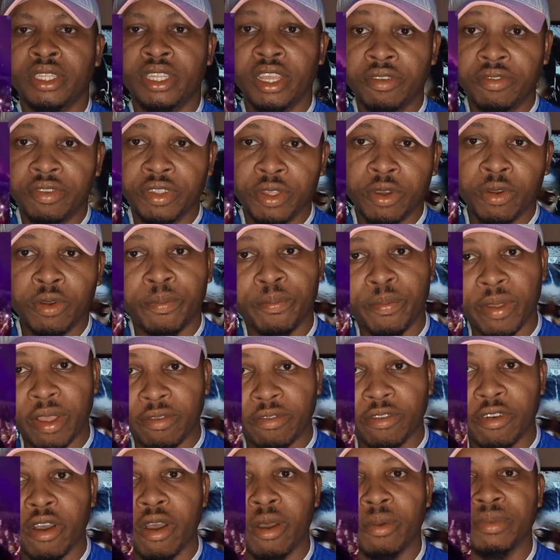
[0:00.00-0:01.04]
Davido
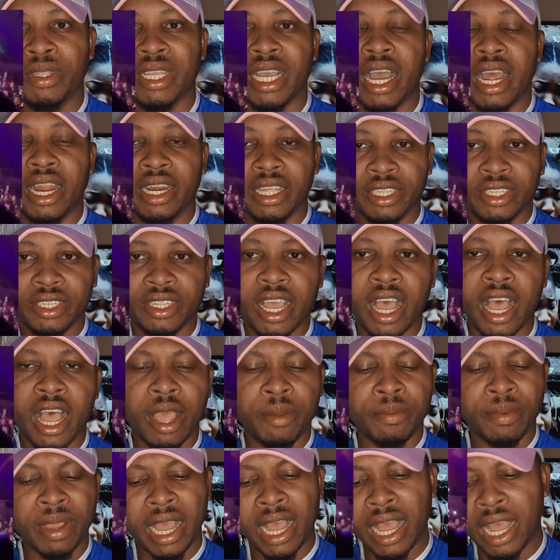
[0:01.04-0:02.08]
performed at a
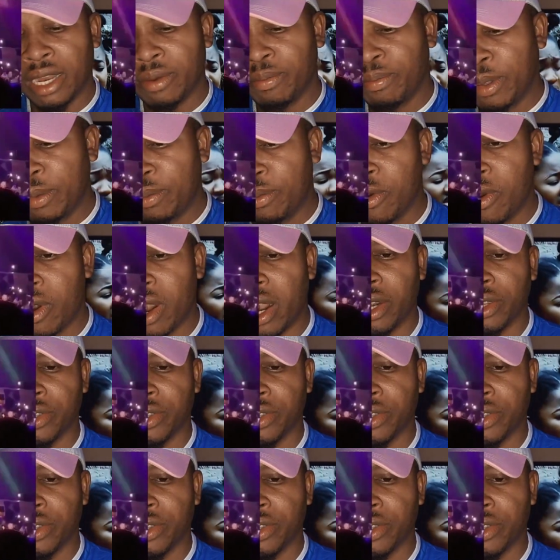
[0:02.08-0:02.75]
time, and people